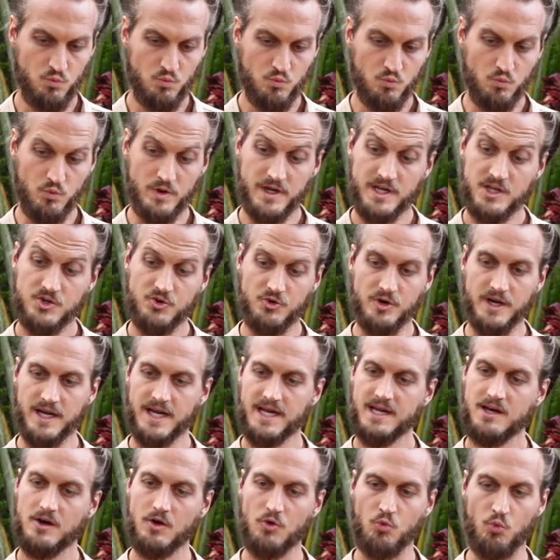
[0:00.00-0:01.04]
We
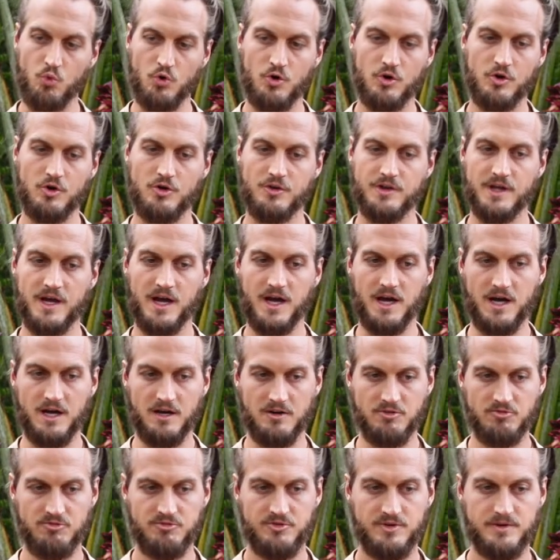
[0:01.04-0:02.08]
create a world
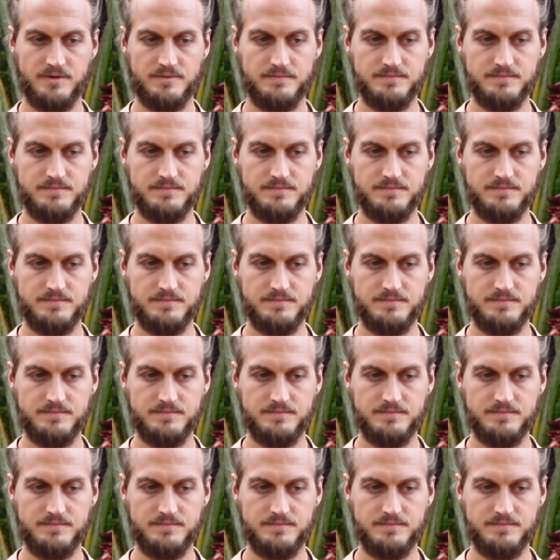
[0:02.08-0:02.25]
of